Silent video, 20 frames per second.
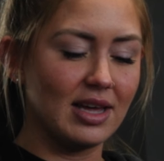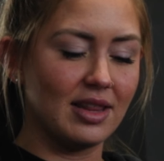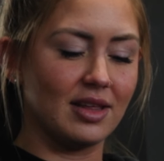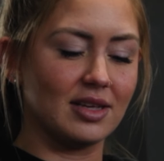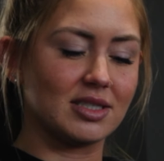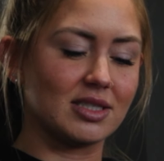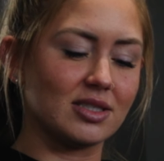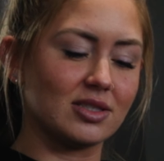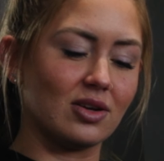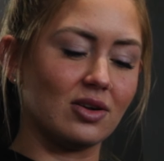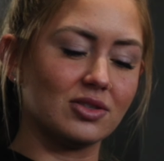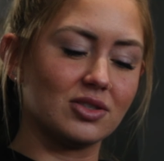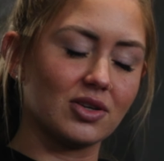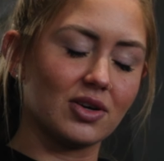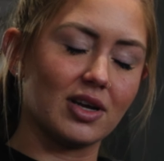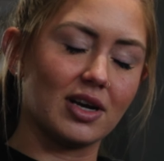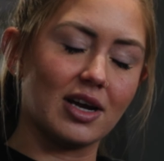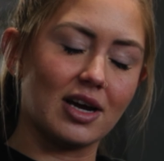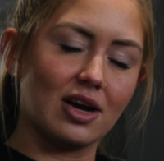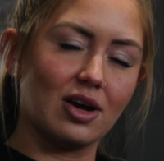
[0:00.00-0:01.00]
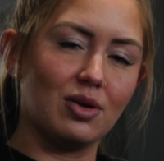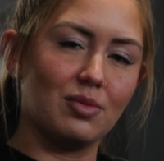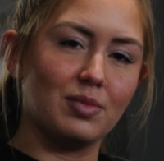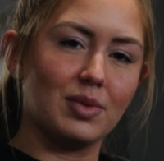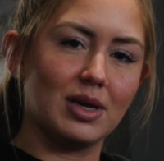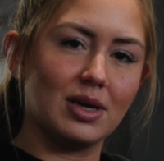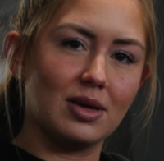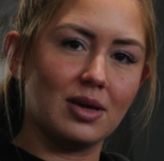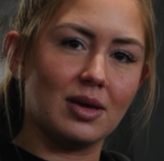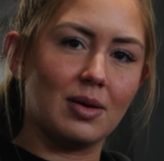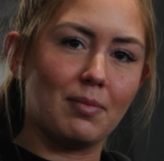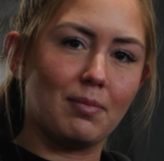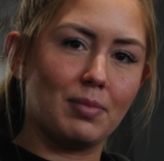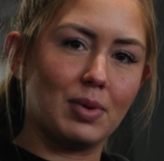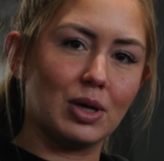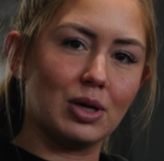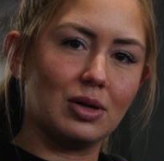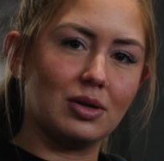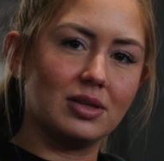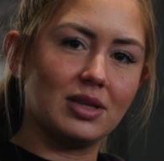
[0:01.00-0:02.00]
This is also gonna help me
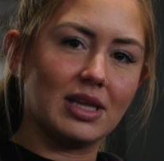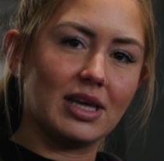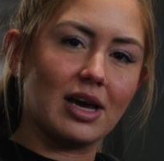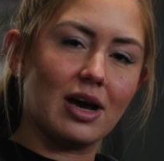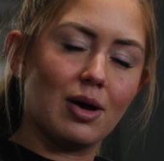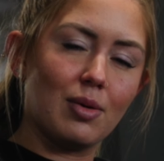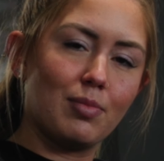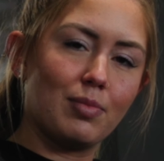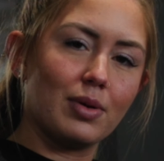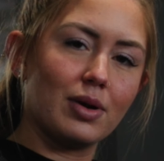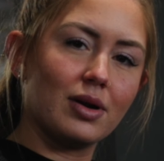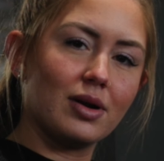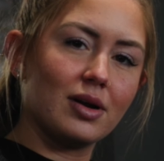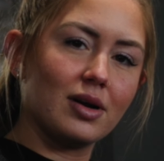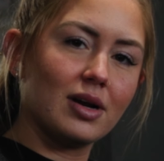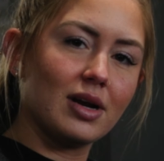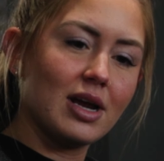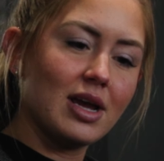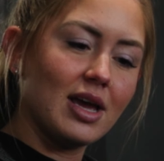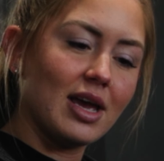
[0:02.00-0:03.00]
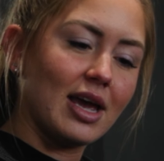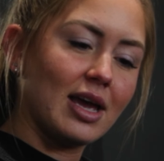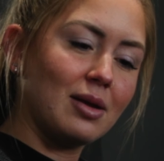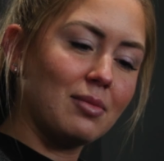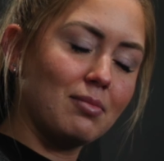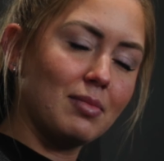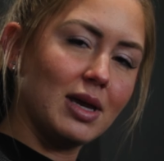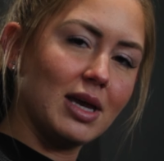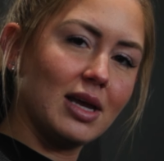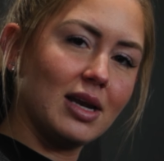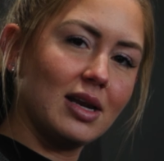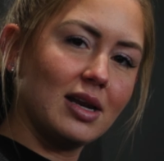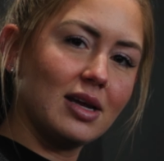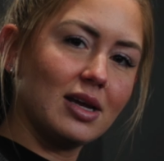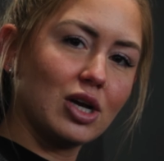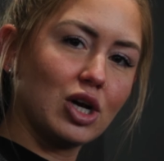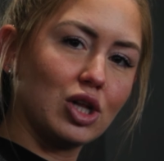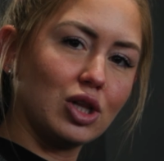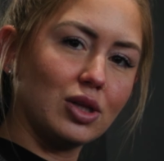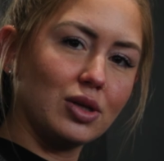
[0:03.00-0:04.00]
build the upper and mid
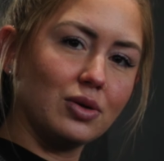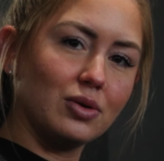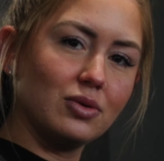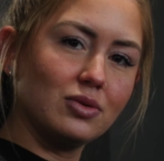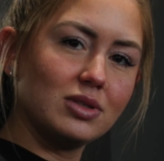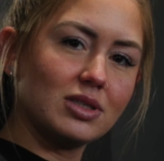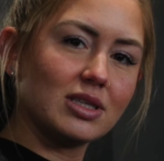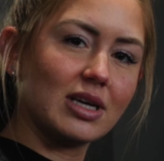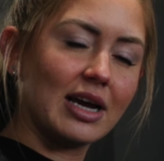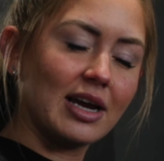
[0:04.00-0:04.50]
glutes.